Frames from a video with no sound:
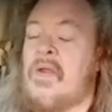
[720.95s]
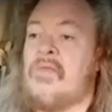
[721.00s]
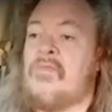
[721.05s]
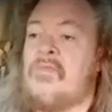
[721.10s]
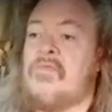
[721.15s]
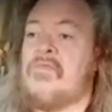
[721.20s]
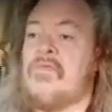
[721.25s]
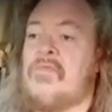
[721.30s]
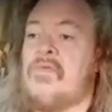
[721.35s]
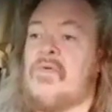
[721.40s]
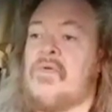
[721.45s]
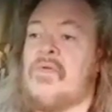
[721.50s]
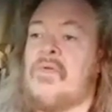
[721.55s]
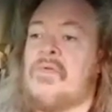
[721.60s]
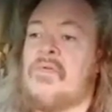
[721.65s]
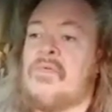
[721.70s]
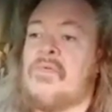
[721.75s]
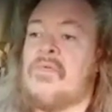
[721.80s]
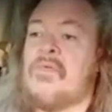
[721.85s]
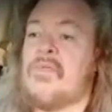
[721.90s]
in
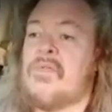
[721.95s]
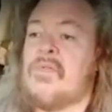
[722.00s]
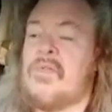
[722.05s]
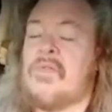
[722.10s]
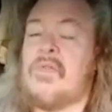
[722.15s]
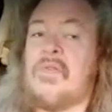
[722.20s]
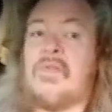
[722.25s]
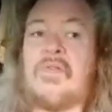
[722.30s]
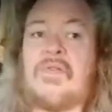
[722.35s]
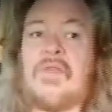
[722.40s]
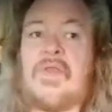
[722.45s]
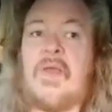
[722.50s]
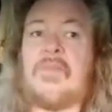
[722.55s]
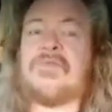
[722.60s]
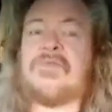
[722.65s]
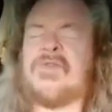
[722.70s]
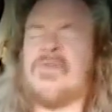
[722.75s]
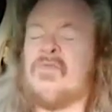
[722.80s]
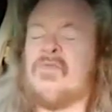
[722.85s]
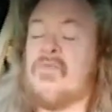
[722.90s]
full
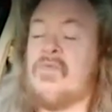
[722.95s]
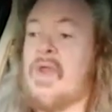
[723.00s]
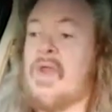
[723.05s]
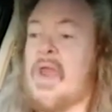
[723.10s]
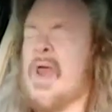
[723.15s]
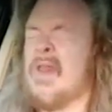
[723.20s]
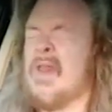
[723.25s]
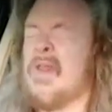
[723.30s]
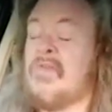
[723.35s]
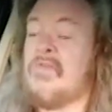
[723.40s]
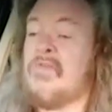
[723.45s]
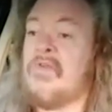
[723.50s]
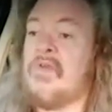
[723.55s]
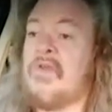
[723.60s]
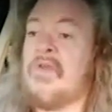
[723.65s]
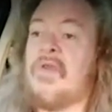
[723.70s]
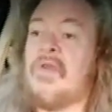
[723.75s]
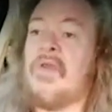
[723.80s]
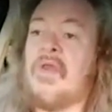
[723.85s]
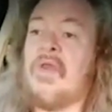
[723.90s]
depths of
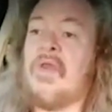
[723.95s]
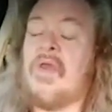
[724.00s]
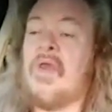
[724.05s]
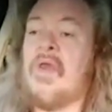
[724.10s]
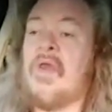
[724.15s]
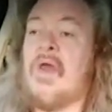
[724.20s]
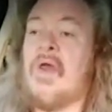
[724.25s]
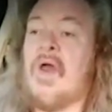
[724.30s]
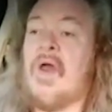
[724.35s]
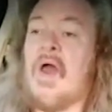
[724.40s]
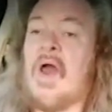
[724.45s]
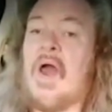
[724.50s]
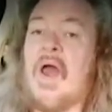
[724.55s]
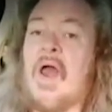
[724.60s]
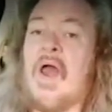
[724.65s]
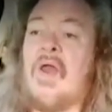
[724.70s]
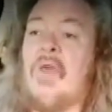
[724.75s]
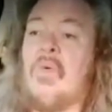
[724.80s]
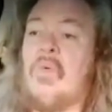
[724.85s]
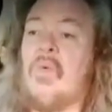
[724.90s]
reality,
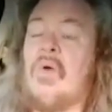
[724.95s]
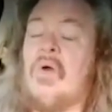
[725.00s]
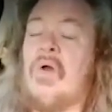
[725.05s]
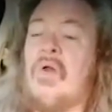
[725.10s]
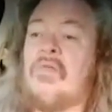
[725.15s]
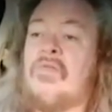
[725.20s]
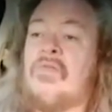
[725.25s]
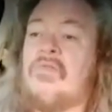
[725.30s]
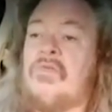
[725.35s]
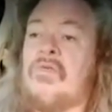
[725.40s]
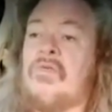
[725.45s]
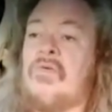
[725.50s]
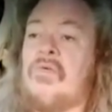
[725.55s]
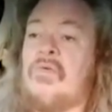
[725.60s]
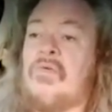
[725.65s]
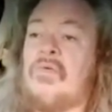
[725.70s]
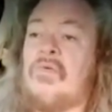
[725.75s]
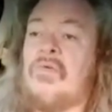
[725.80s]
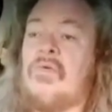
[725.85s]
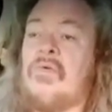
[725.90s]
I want
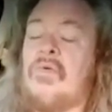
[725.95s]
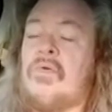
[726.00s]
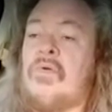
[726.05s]
to